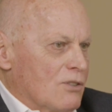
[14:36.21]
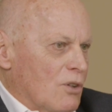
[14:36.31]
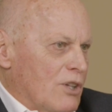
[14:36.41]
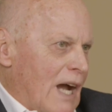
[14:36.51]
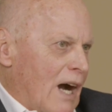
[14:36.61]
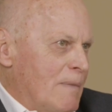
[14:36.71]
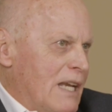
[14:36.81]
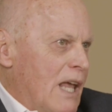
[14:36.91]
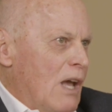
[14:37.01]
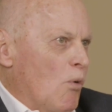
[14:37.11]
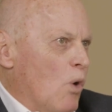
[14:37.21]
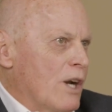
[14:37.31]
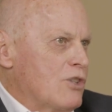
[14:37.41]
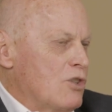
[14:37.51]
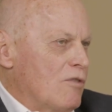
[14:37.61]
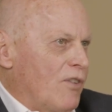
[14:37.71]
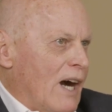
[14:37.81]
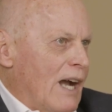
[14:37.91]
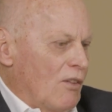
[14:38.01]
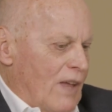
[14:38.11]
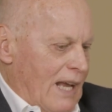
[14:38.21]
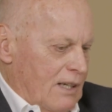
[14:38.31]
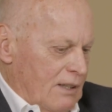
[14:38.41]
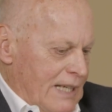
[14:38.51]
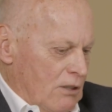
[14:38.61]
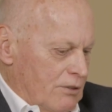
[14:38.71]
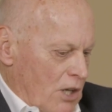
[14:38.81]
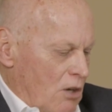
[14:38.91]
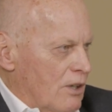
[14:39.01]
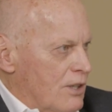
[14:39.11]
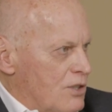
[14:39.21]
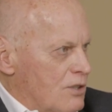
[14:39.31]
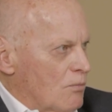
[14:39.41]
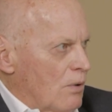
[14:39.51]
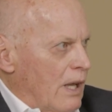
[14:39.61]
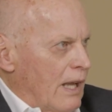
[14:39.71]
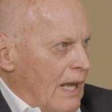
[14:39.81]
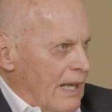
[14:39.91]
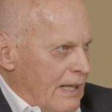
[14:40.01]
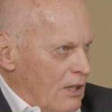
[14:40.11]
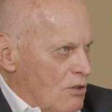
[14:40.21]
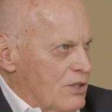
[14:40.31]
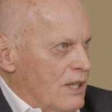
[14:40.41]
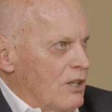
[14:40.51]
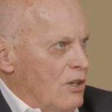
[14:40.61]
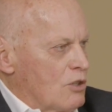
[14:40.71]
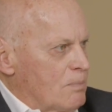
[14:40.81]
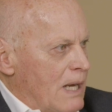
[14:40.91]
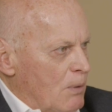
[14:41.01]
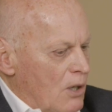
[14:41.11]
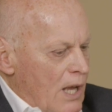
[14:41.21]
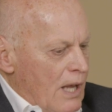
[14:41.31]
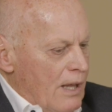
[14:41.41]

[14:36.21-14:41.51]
yeah, once you file that legal notice, it goes in the newspaper.